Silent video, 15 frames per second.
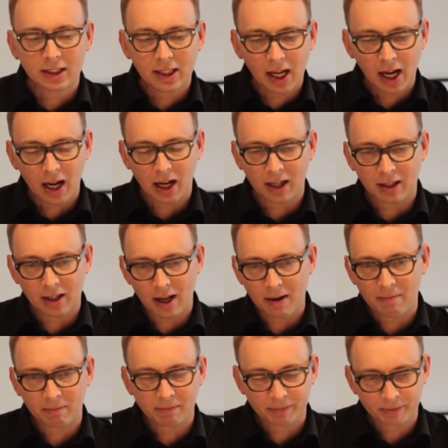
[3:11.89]
Yeah,
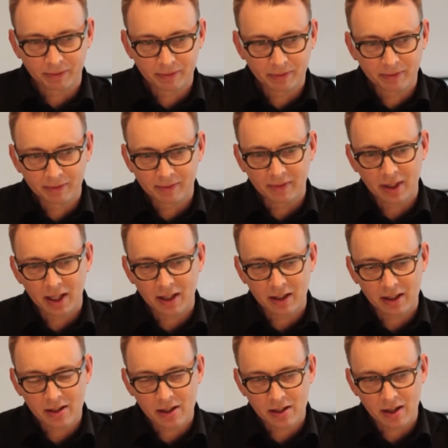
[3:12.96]
um,
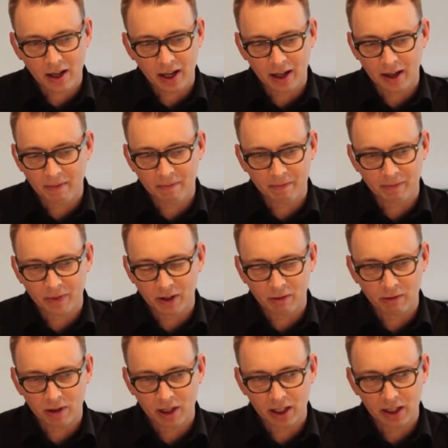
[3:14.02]
th- this is a, um,
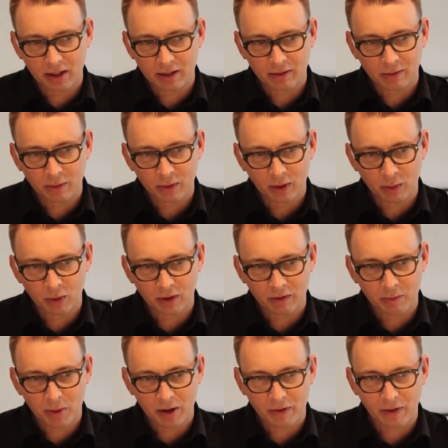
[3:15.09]
a really one
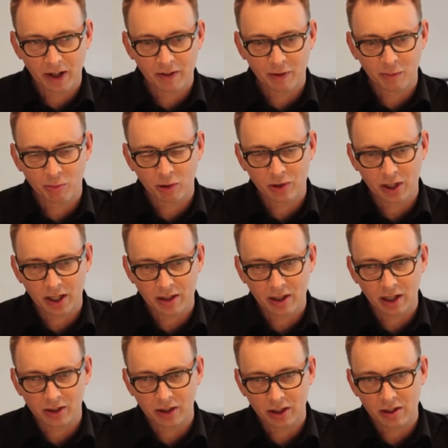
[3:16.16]
of my favourite
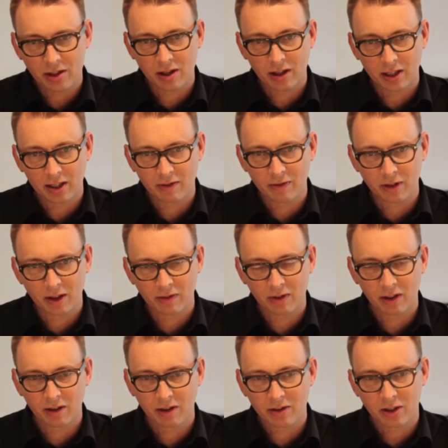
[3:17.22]
projects, actually, certainly of the, of
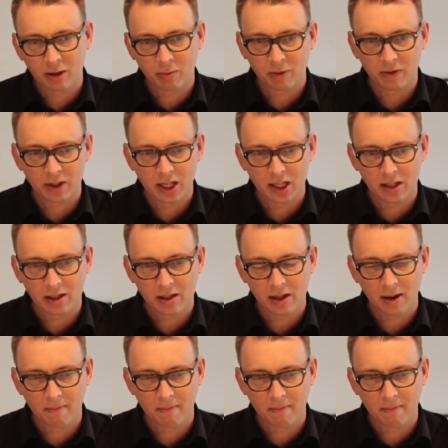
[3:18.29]
the last couple of years.